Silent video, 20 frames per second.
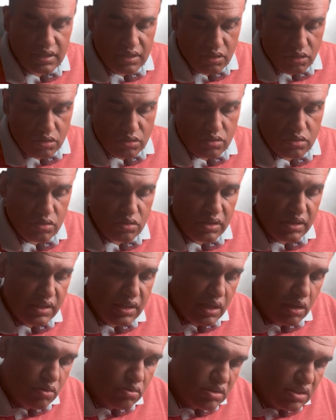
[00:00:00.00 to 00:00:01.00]
and also it
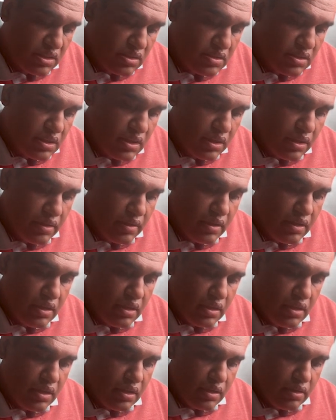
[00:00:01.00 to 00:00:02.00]
houses the
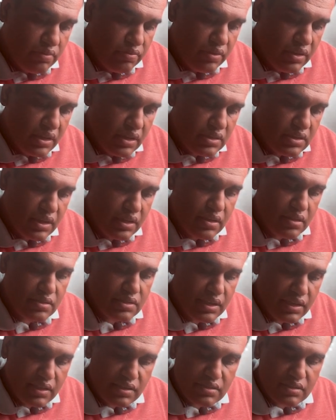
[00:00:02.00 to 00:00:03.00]
inferior sagittal
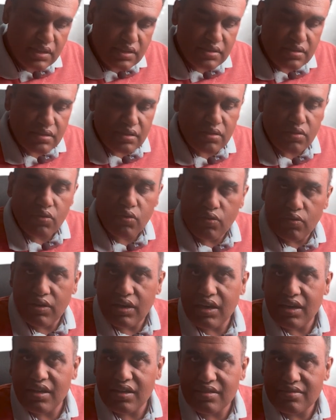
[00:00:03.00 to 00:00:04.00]
sinus as
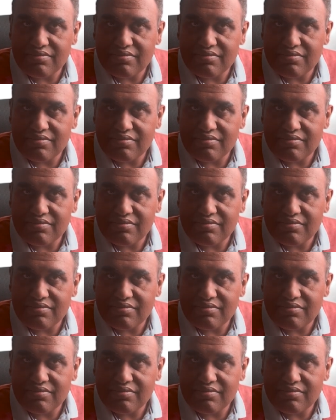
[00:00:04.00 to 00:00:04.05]
well.